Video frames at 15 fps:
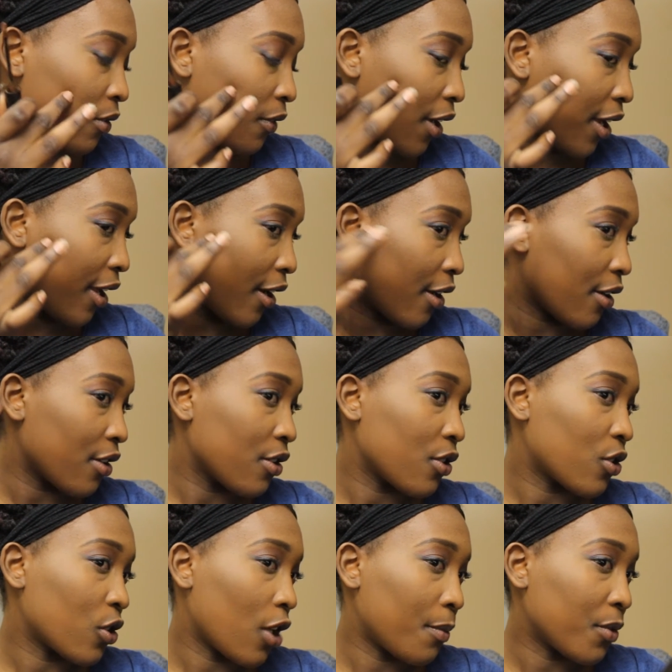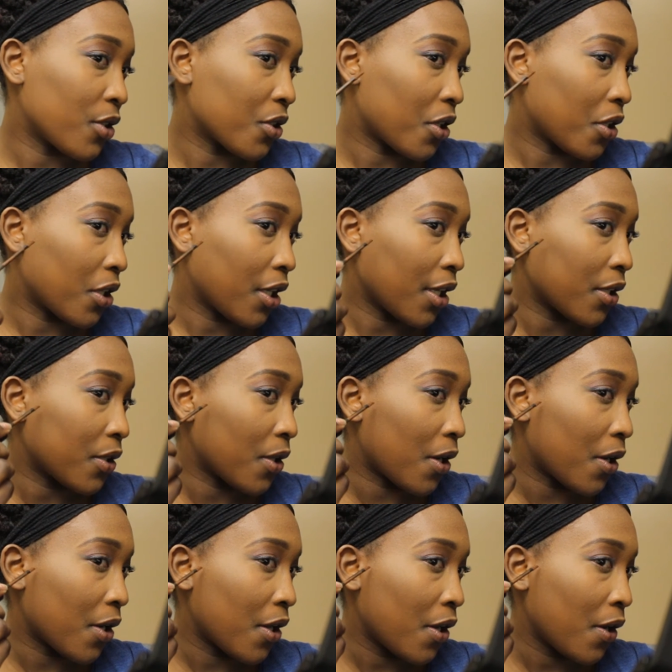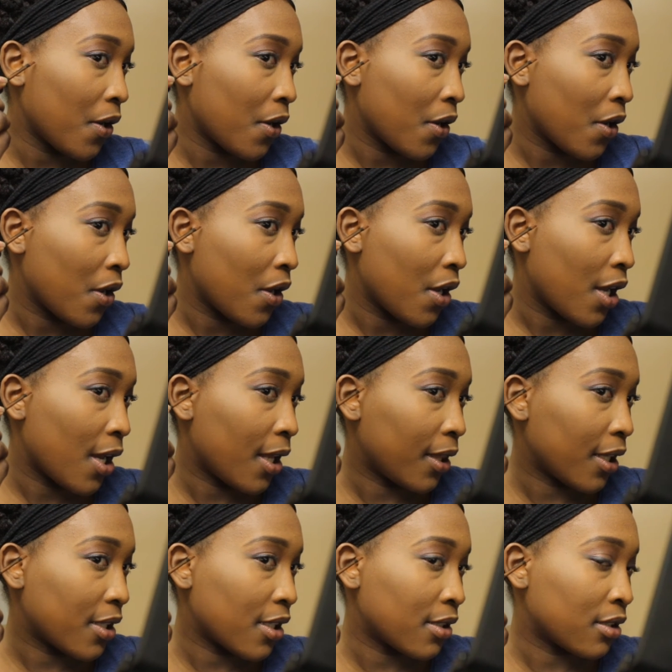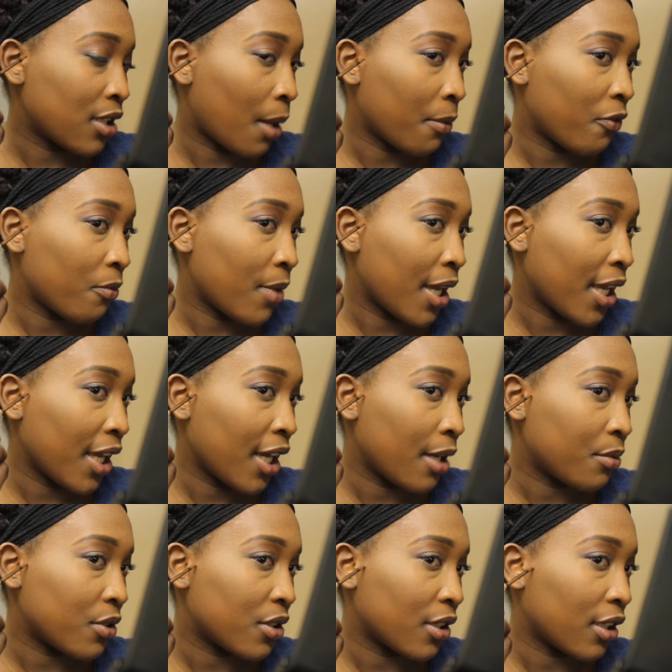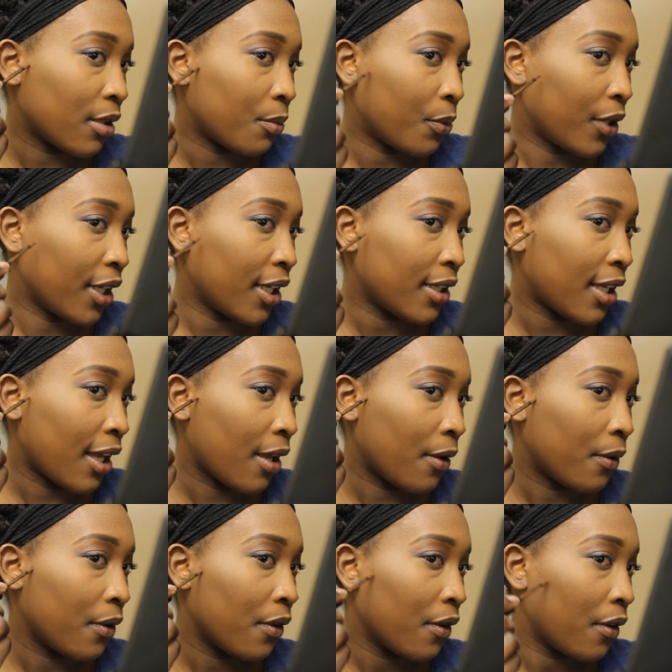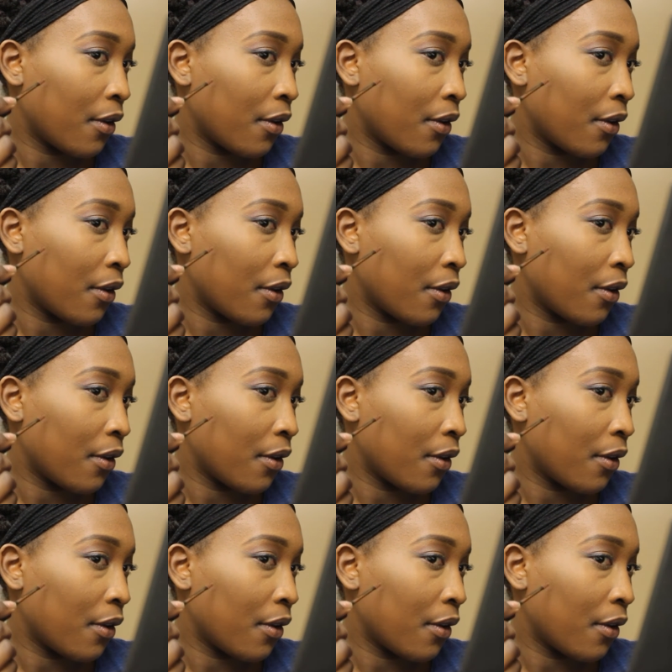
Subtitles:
right here. So I'm just gonna get started, and this is the top of my ear. I'm just gonna bring it down